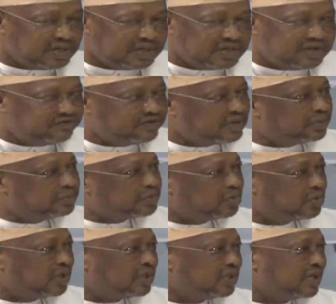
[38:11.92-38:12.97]
developed
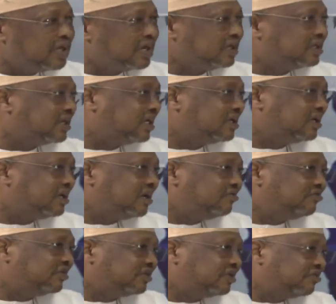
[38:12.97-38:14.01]
world, there are certain
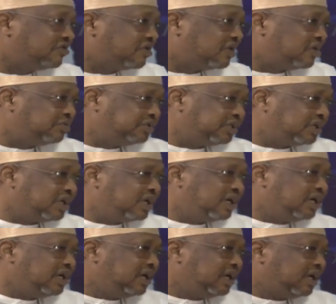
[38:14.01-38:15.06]
levels of corruption.
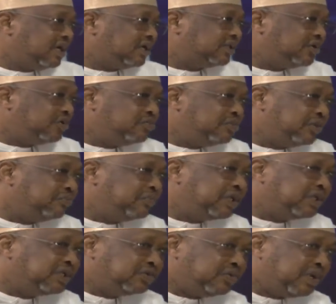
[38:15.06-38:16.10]
As human
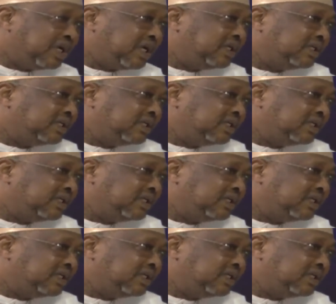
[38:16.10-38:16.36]
beings, we can